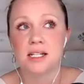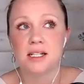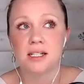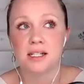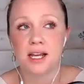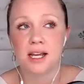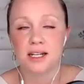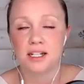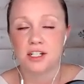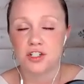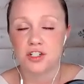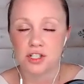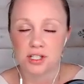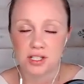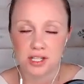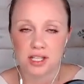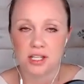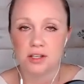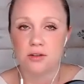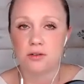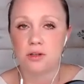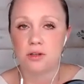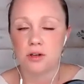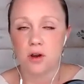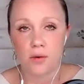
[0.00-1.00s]
kind of just
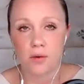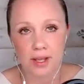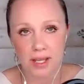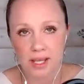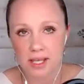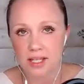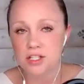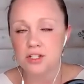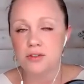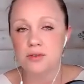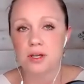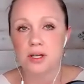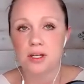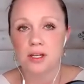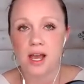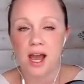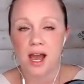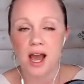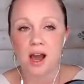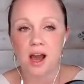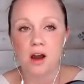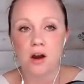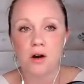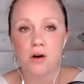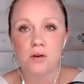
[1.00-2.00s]
like going into it,
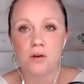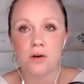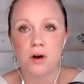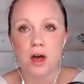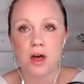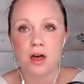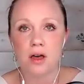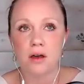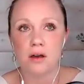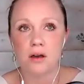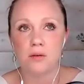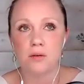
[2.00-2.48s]
how